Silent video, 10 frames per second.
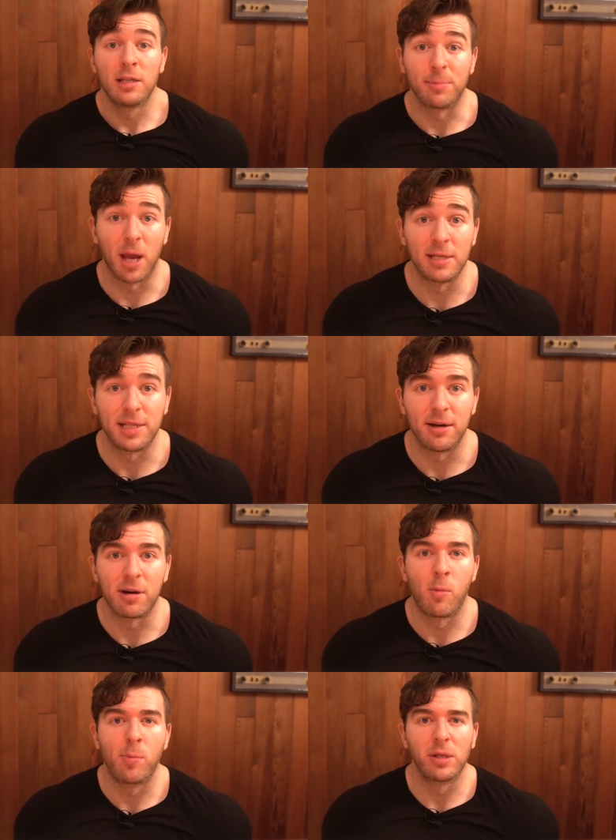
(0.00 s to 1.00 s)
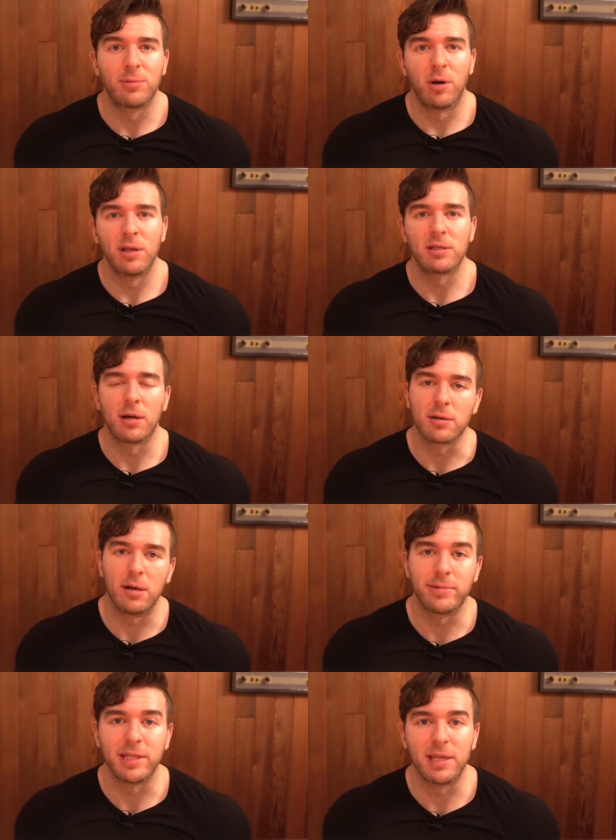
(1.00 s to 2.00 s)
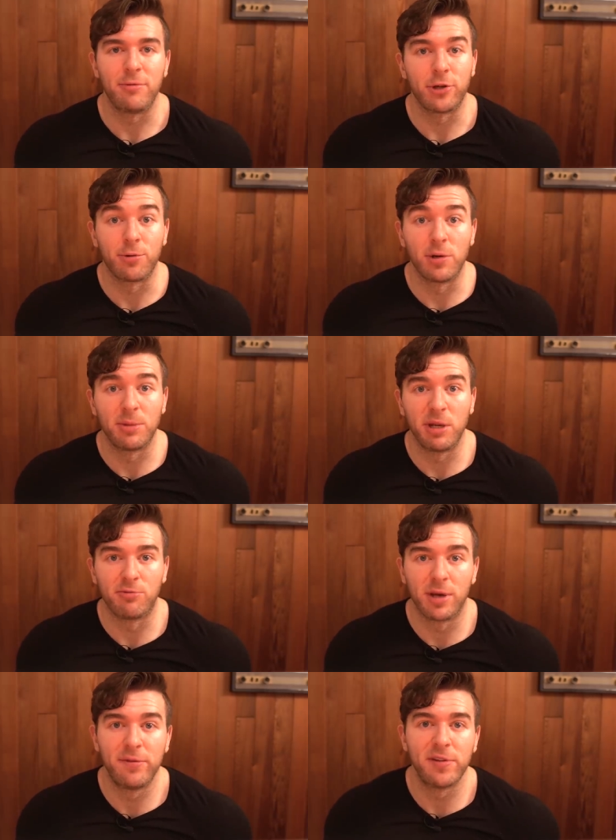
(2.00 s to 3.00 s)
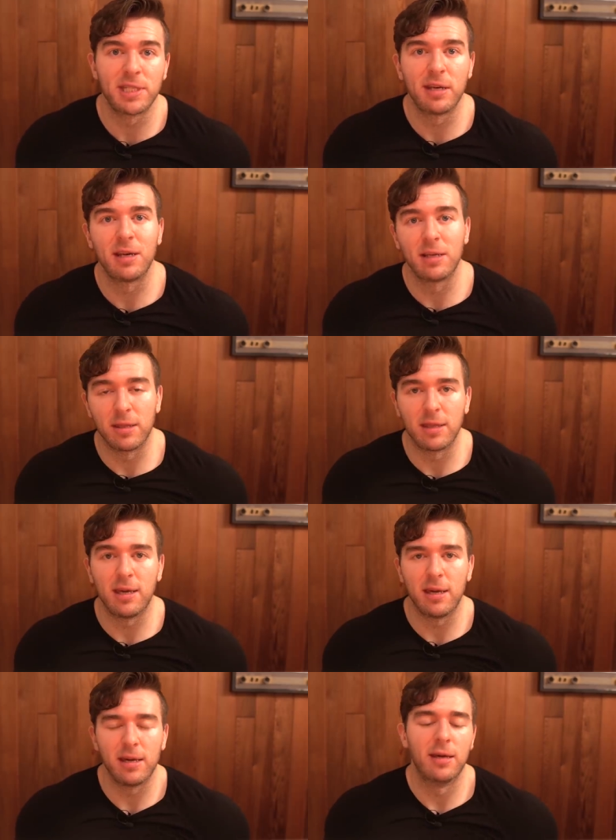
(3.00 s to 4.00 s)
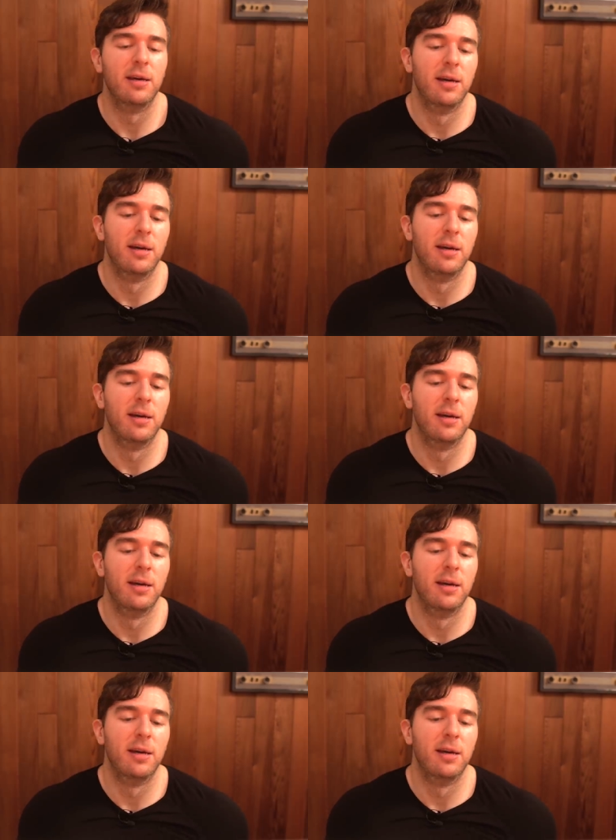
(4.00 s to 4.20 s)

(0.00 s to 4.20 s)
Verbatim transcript: What's up, guys? Derek, more place more dates dot com. Today we are going to be revisiting the